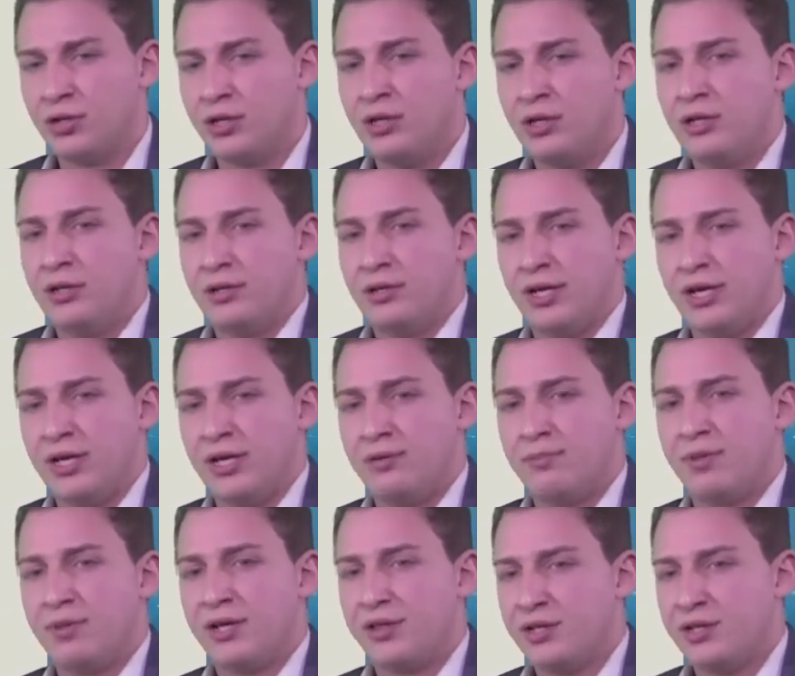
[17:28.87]
And by
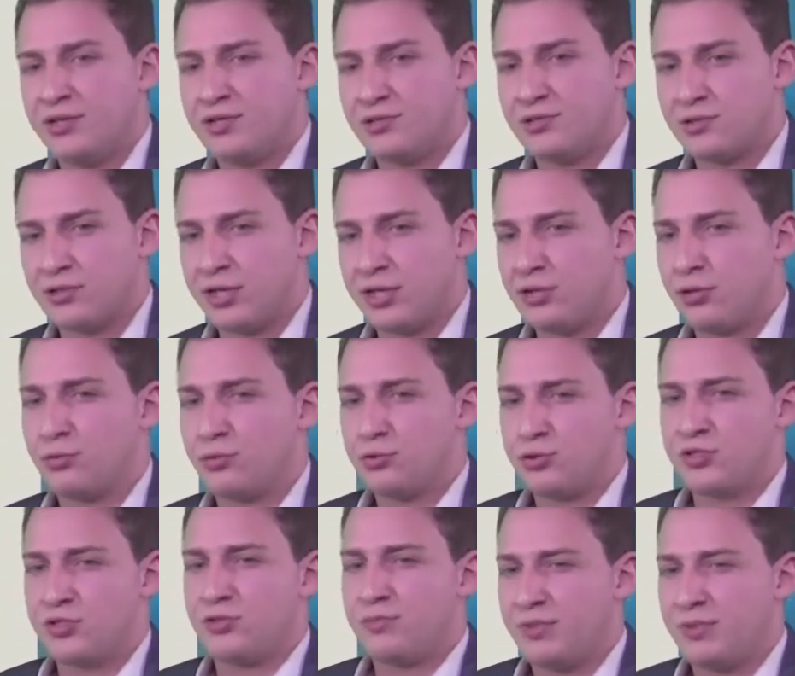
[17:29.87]
this, I don't just
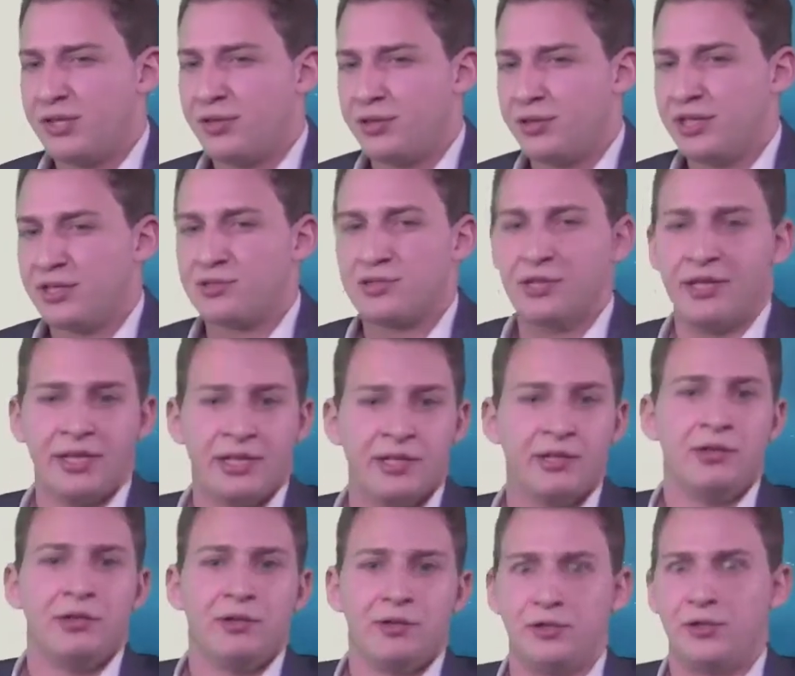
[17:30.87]
mean things like the
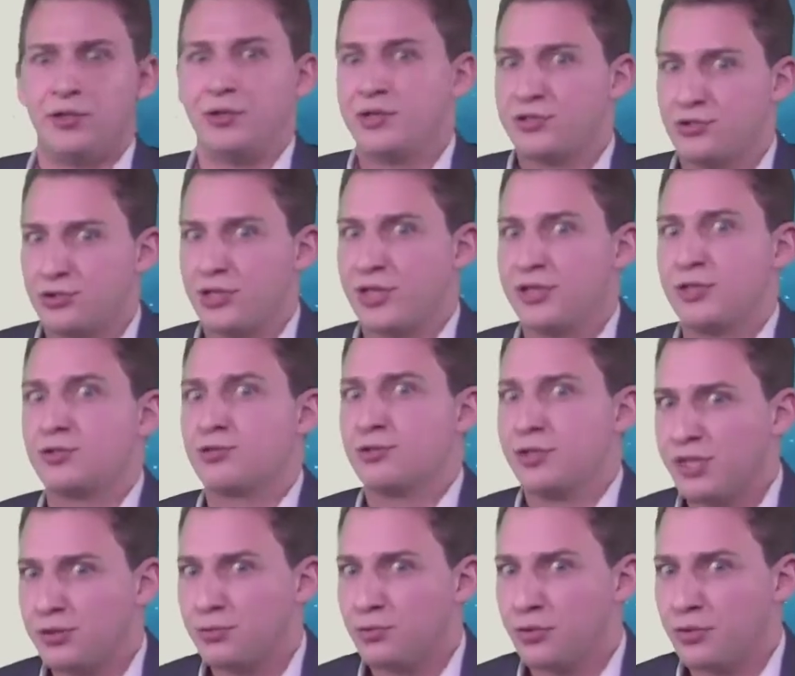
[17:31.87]
US-China trade
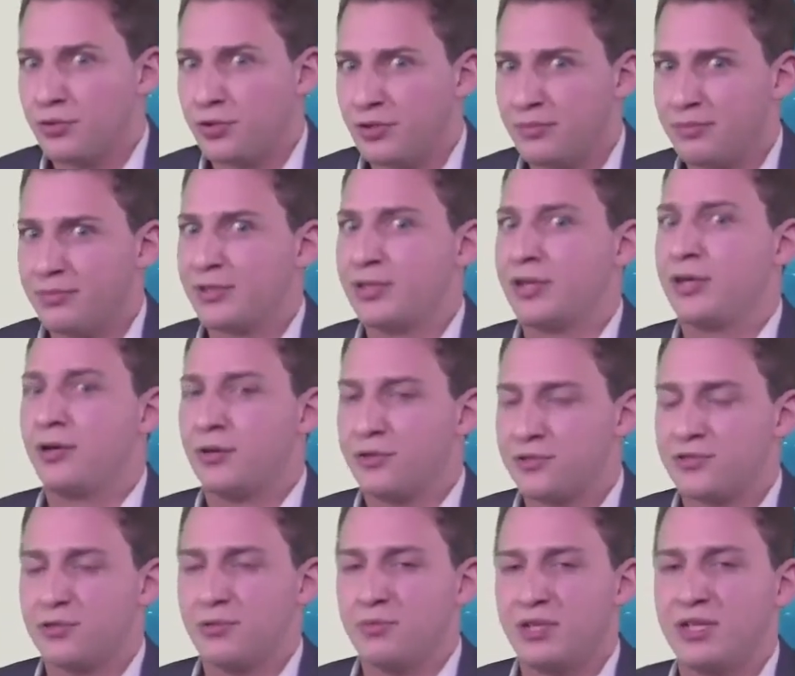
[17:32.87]
war, but I also
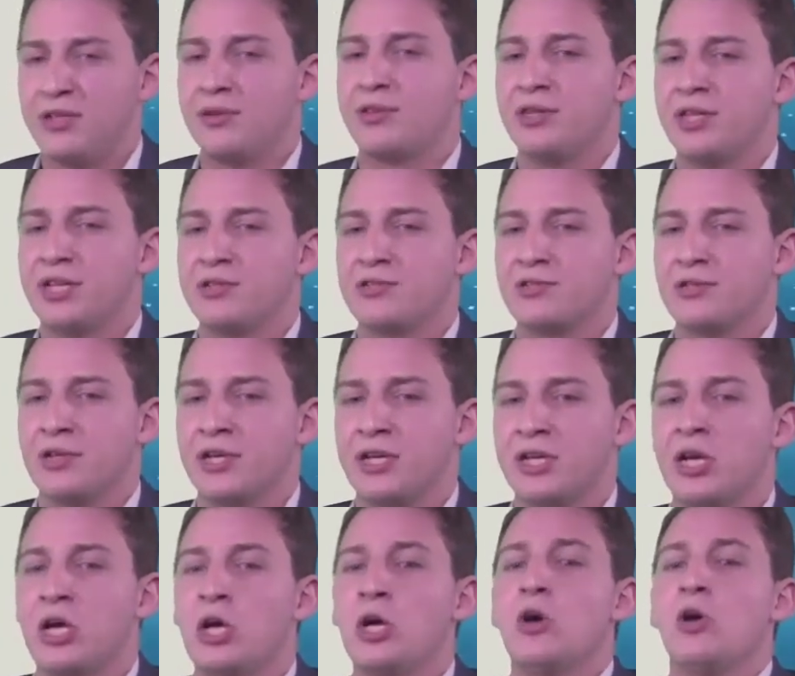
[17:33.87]
mean things like
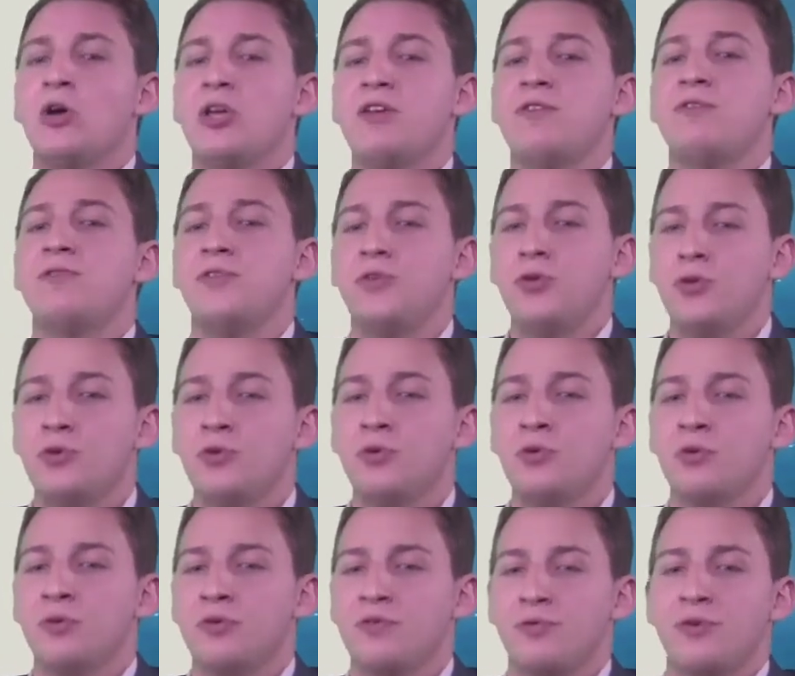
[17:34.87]
if you,
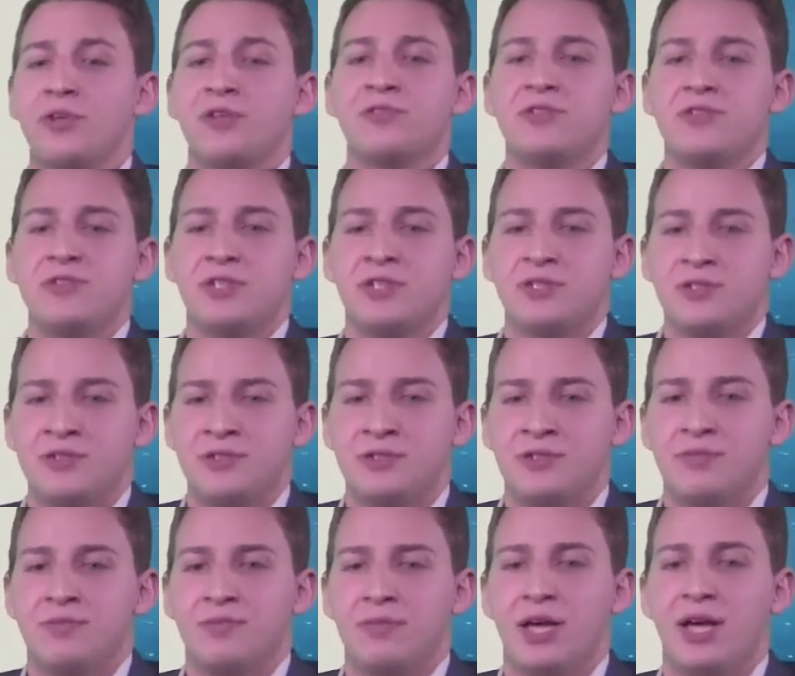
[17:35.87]
for instance,
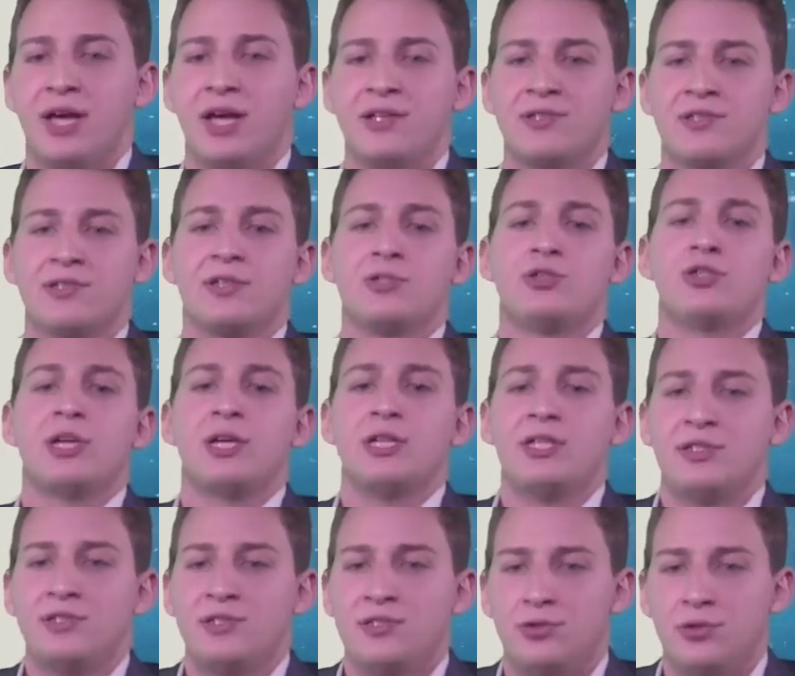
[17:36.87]
as a Chinese
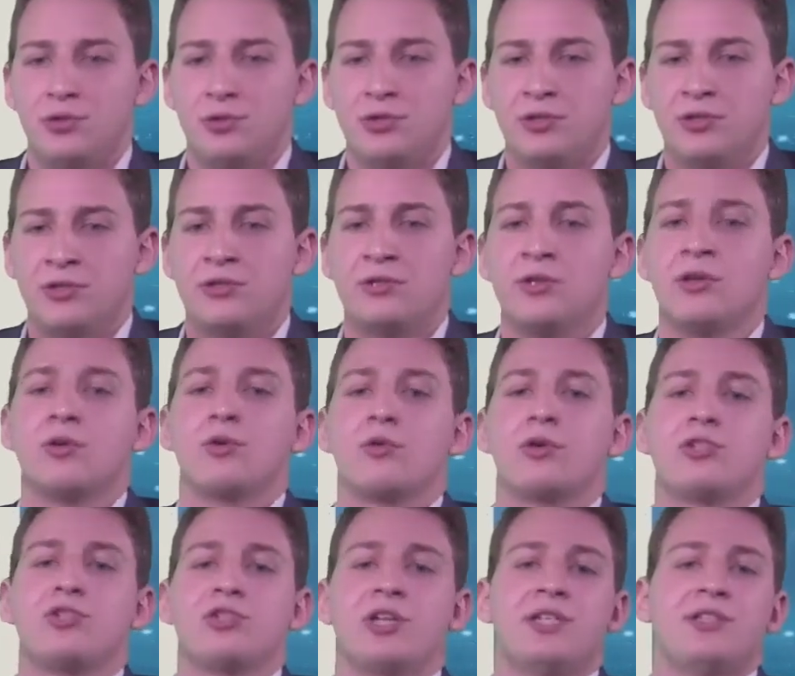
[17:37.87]
student or a
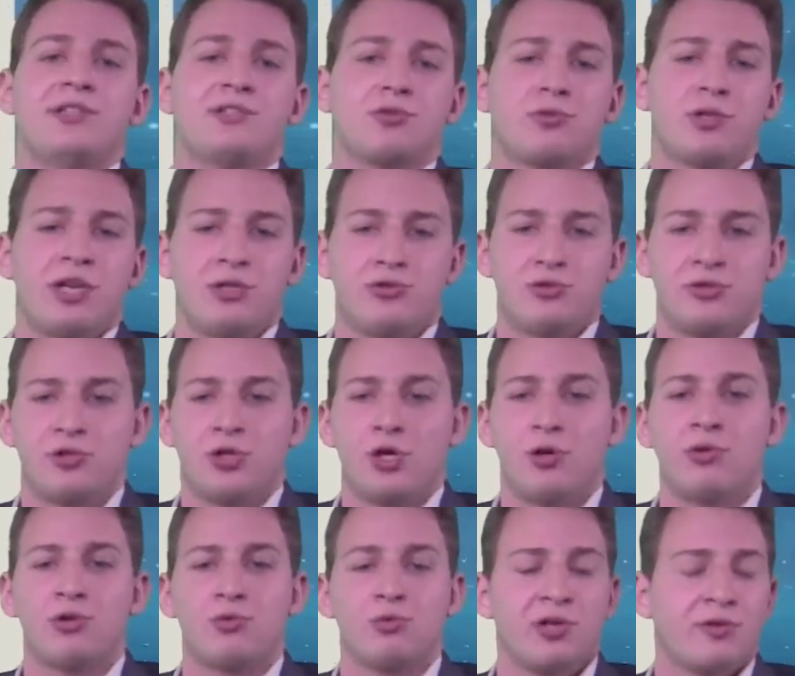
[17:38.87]
Chinese graduate, go and
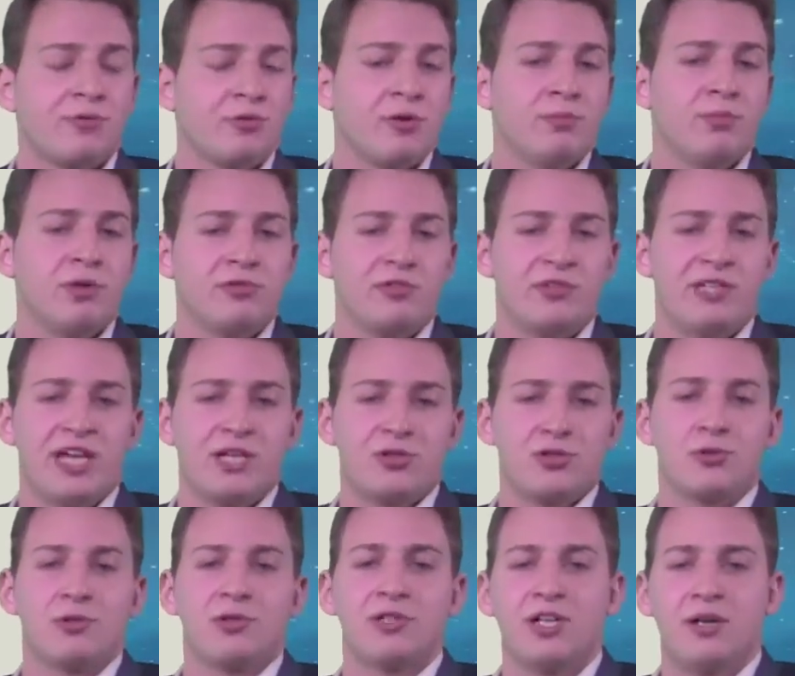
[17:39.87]
work for a multinational
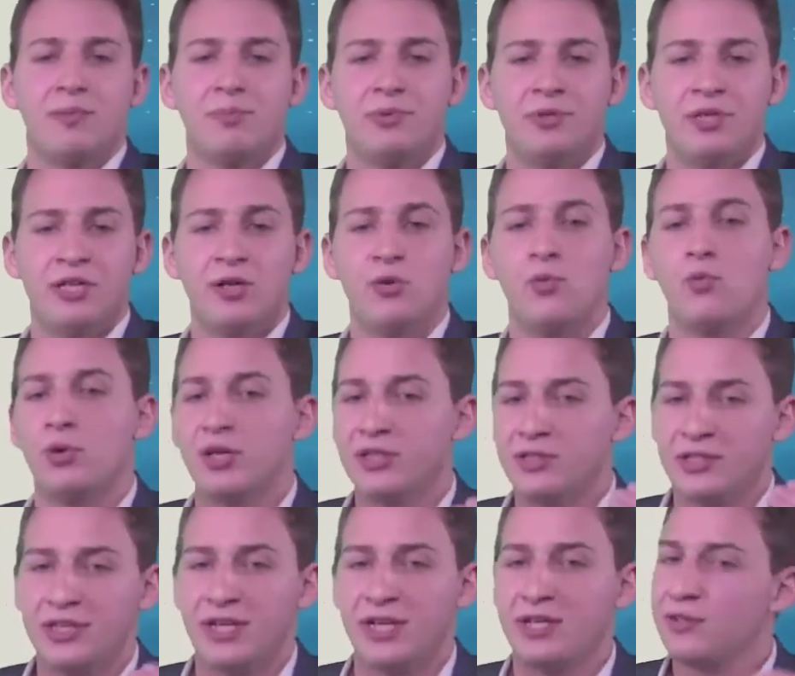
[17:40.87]
company, what kind
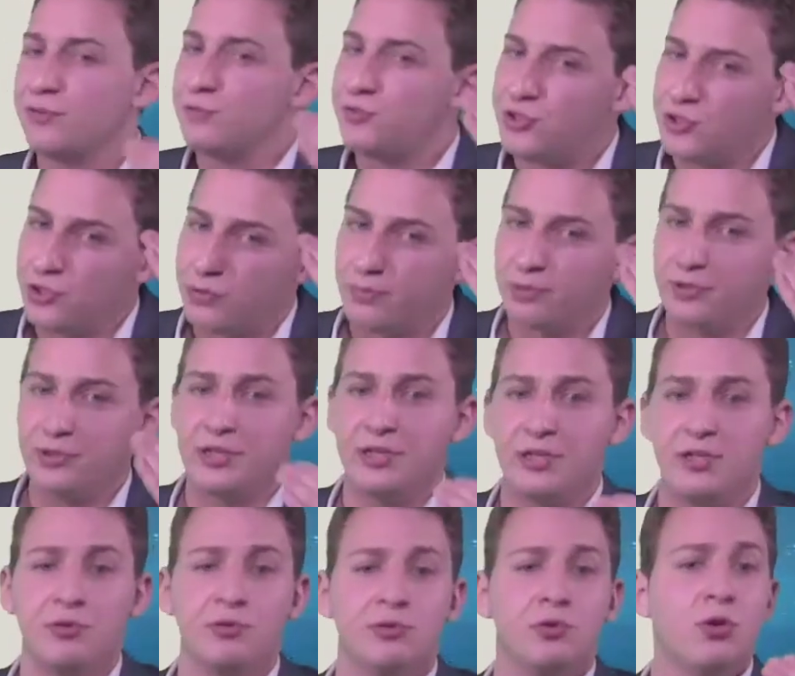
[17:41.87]
of geopolitical
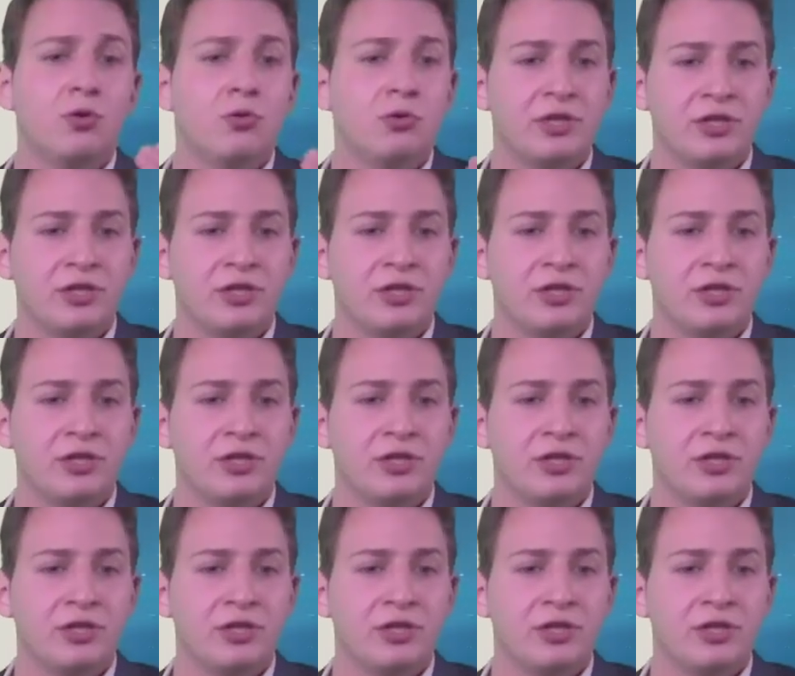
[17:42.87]
knowledge